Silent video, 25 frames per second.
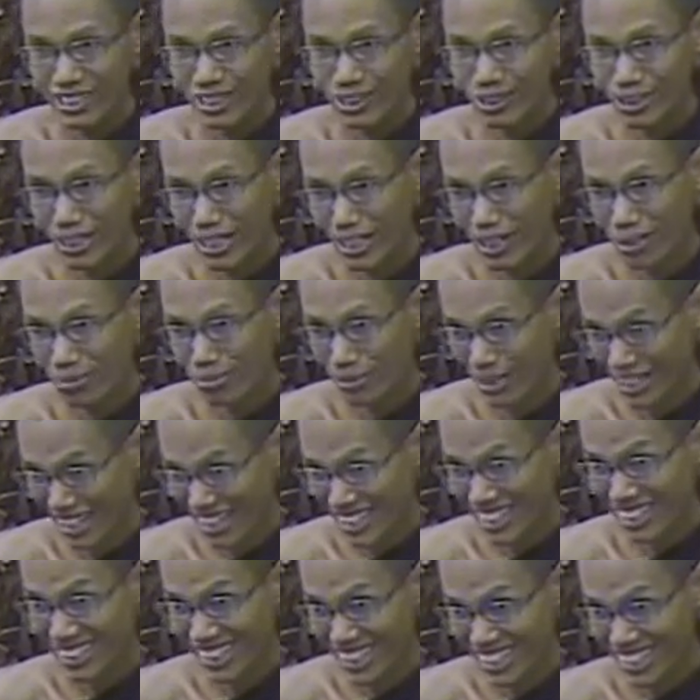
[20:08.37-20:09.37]
to help
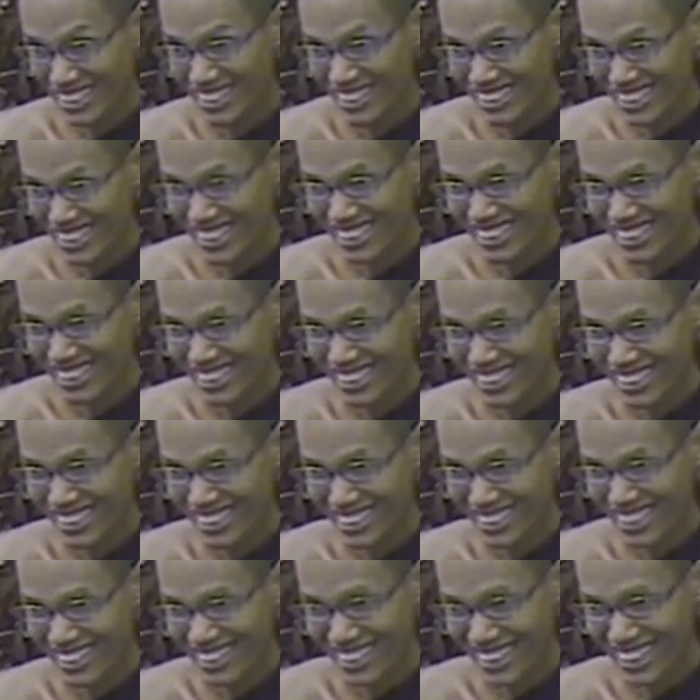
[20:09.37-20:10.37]
others
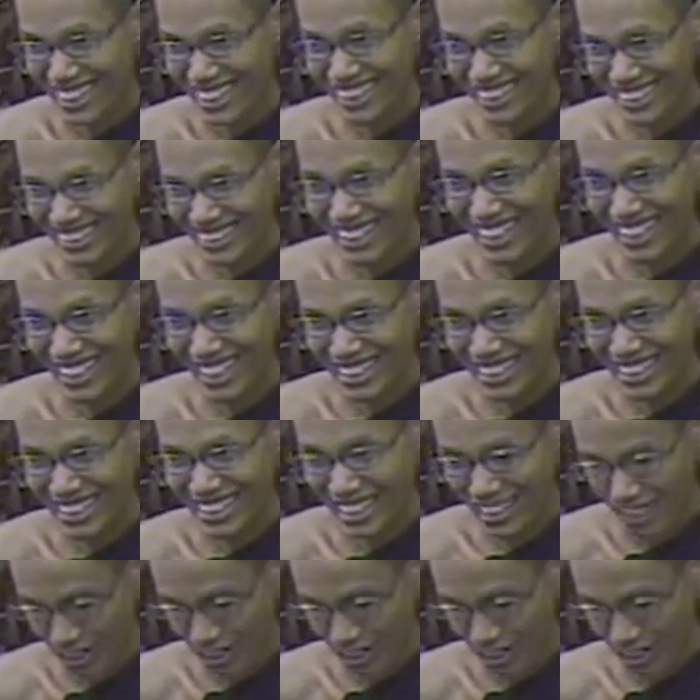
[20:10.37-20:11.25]
like that.